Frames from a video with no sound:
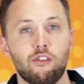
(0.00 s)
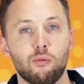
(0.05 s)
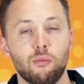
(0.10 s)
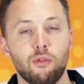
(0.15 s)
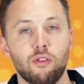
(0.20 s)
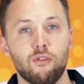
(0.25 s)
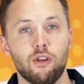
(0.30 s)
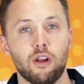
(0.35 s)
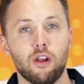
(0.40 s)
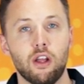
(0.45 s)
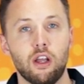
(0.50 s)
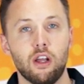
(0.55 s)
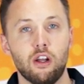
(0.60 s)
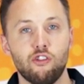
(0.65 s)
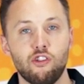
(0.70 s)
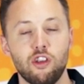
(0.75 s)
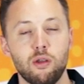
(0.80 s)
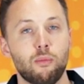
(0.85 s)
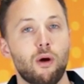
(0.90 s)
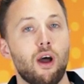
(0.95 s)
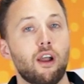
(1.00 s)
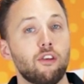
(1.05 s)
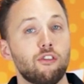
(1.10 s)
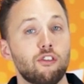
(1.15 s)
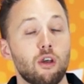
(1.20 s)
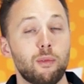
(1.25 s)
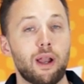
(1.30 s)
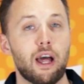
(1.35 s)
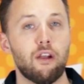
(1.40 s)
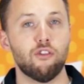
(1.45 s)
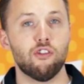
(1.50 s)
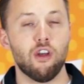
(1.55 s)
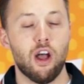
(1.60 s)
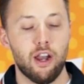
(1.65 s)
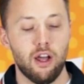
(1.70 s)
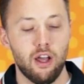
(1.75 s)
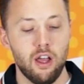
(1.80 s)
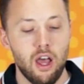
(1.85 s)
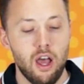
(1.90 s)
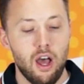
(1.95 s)
some of the very cheap products coming out of
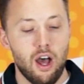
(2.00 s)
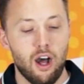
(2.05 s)
China,